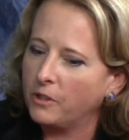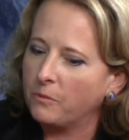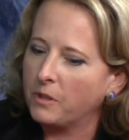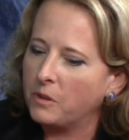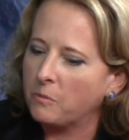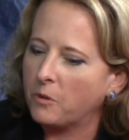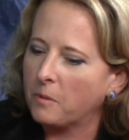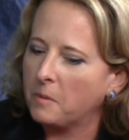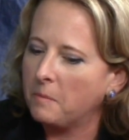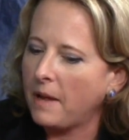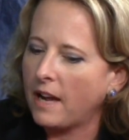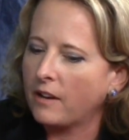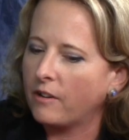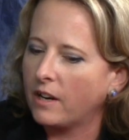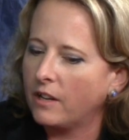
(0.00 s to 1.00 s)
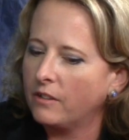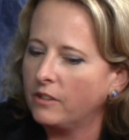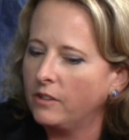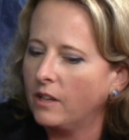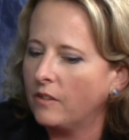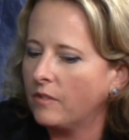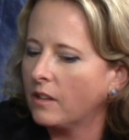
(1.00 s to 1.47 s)
with the Mormon background,
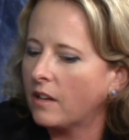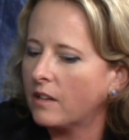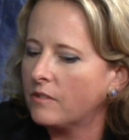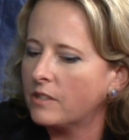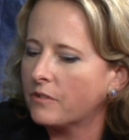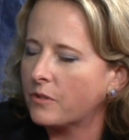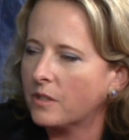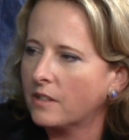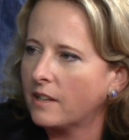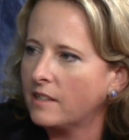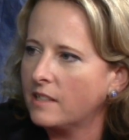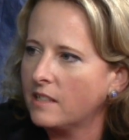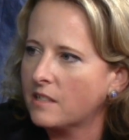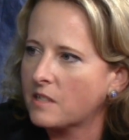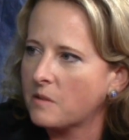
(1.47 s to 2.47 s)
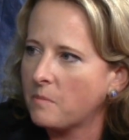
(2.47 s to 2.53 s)
you have a lot of different ideas